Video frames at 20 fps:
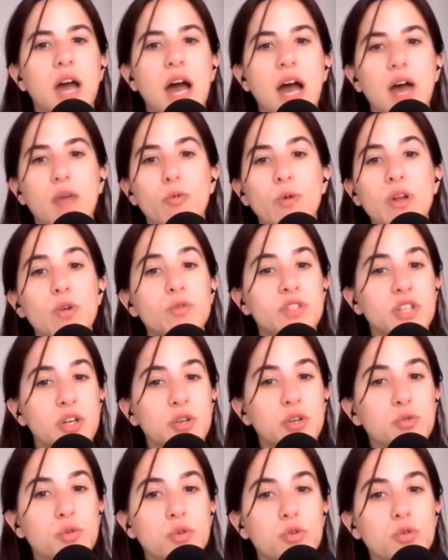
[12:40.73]
We
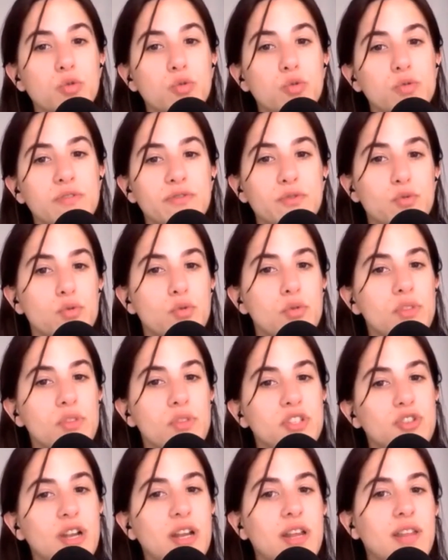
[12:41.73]
also call for the
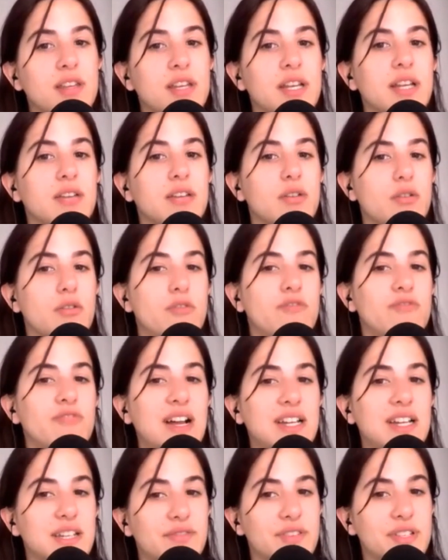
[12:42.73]
strengthening of
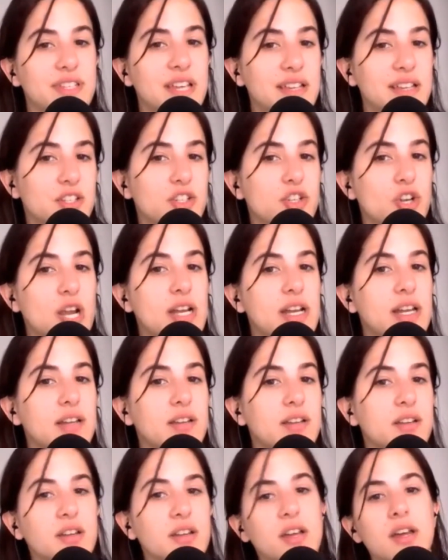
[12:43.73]
FATF assessor
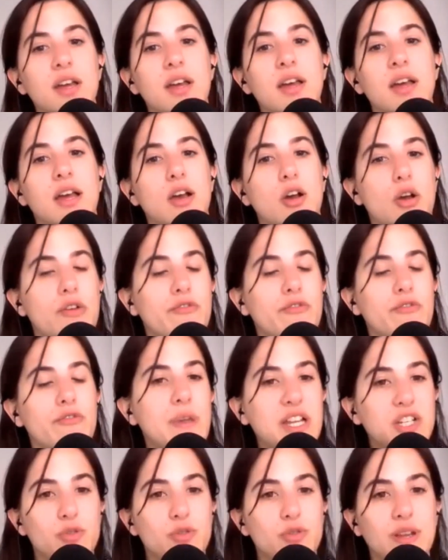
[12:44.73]
training, of
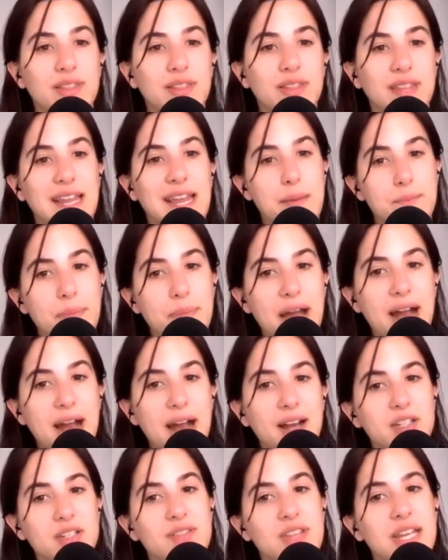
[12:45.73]
measuring the
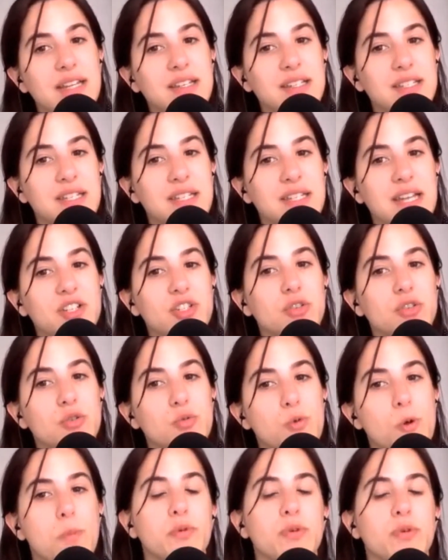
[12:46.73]
impact of the International
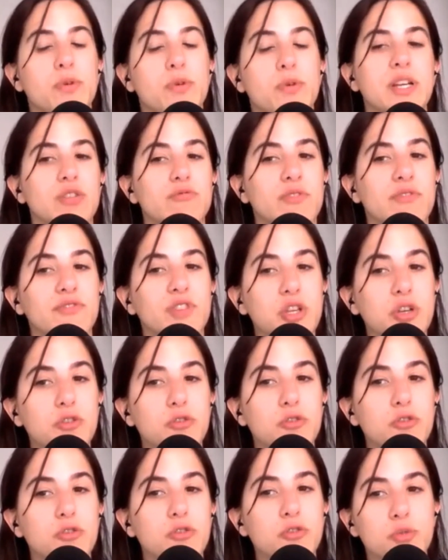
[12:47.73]
Cooperation Review
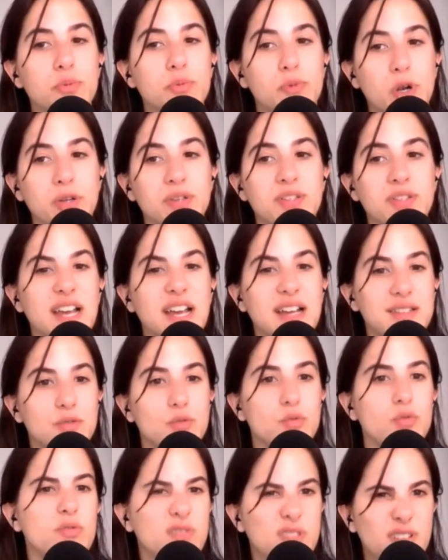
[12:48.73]
Group process,
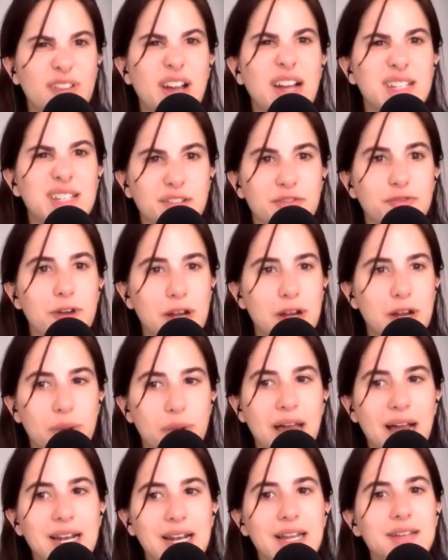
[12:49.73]
or the FATF grey or
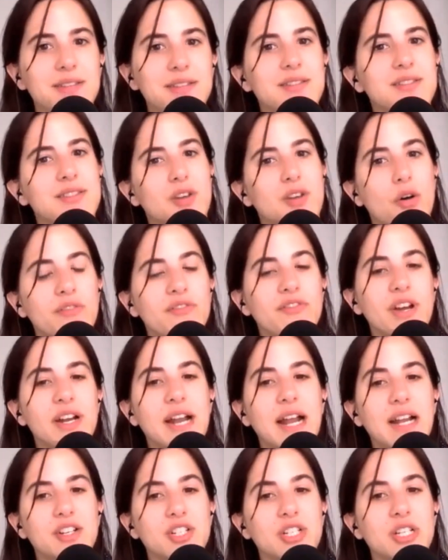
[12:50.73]
blacklists, on
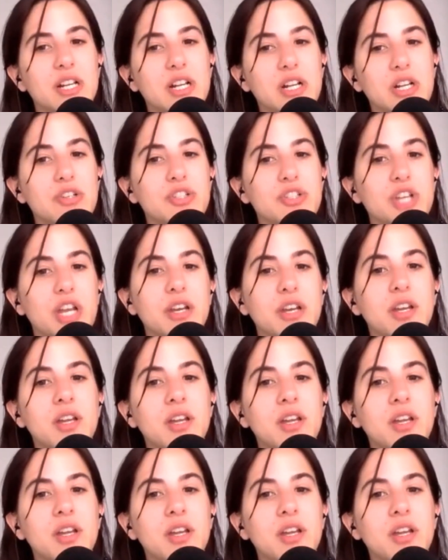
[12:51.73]
financial inclusion,